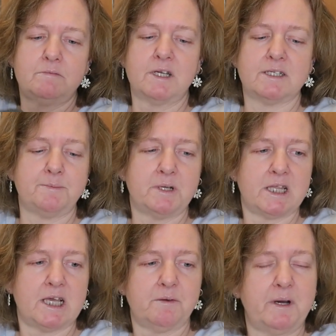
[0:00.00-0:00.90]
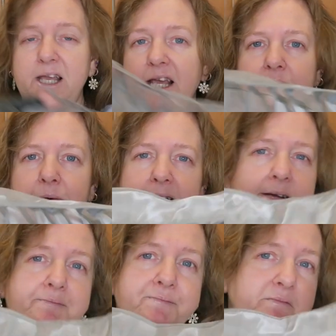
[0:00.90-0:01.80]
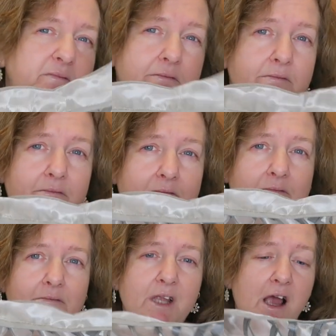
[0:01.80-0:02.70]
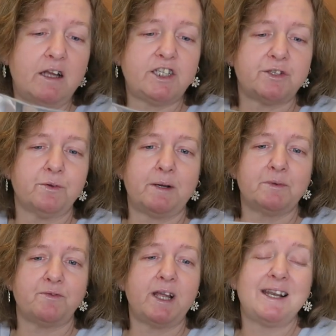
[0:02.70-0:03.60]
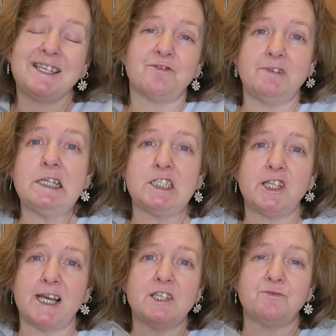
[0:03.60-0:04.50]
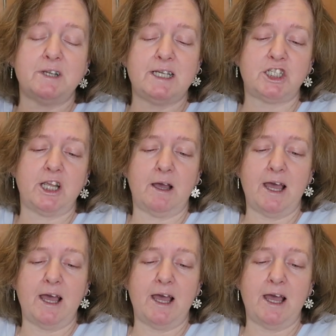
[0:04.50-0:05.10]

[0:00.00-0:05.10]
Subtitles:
Unless they put it the other way, either way. I just thought that was really, and it's really, that is really cheap.